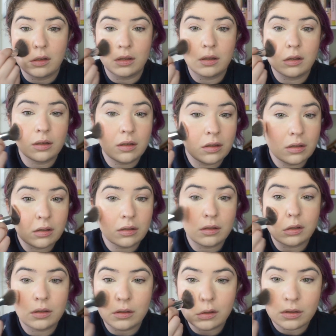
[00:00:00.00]

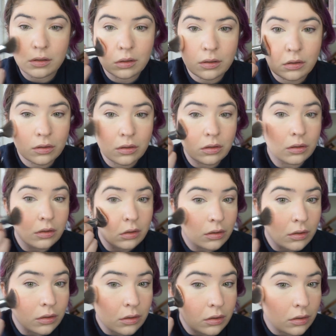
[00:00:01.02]

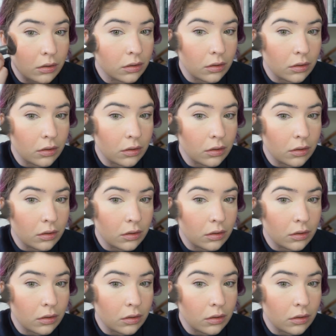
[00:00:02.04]
[no speech]